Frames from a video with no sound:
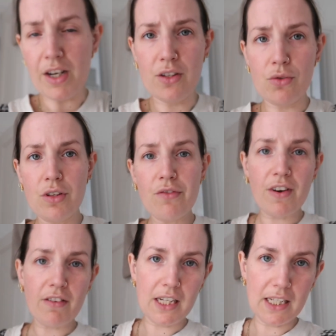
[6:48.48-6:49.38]
It's also
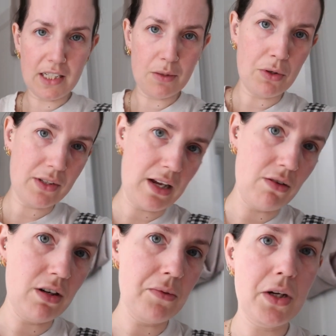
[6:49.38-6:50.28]
very easy to put
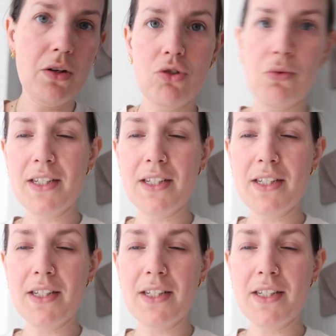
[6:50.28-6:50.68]
down, and I'm going to